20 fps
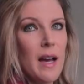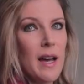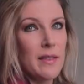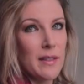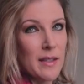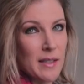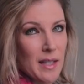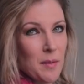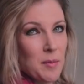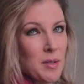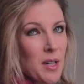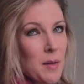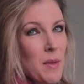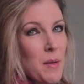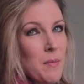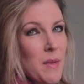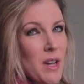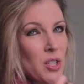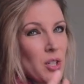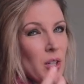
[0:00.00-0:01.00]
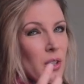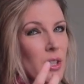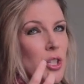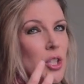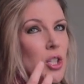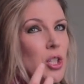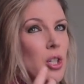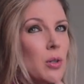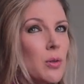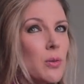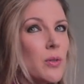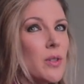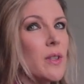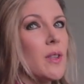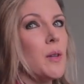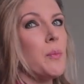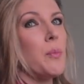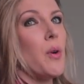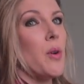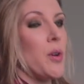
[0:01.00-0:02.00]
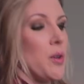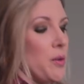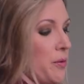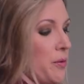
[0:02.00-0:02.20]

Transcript: at the same time I'm actually choosing the point